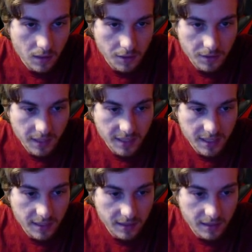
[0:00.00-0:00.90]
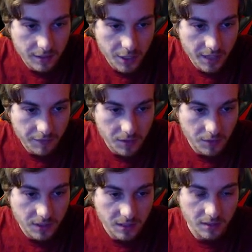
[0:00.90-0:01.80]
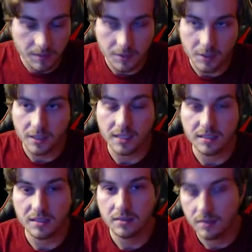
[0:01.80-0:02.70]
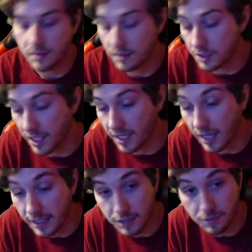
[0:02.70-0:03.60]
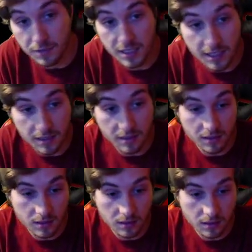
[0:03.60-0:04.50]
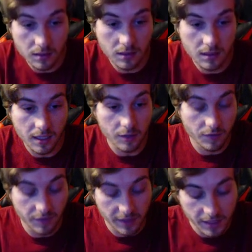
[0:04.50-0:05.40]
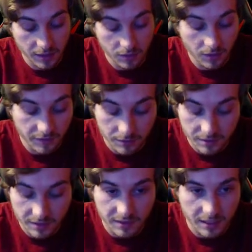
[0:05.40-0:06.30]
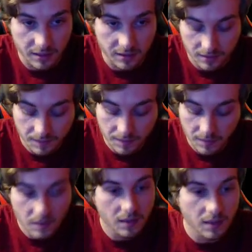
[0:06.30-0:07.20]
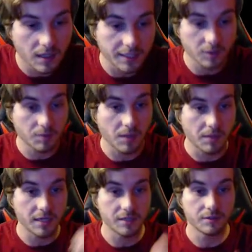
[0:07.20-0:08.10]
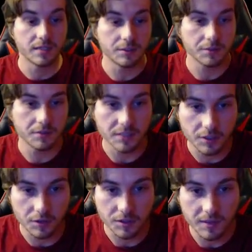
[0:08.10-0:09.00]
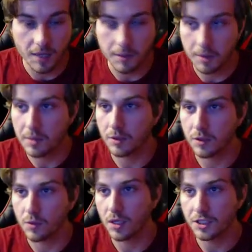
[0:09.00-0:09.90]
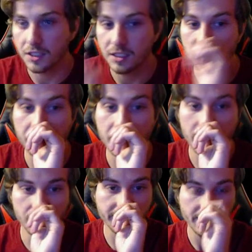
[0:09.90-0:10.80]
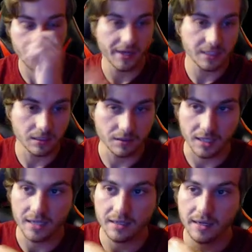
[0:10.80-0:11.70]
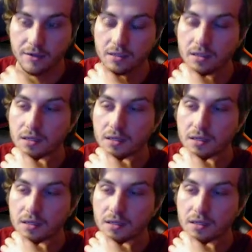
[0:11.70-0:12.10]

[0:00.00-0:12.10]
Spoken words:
Also, I can't see anything in the chat for some reason. I'm sorry, guys. The chat, I guess, reset. I don't know if anyone's even here. I took my monitor that usually shows me how many people are watching, so I don't even have that to look at now.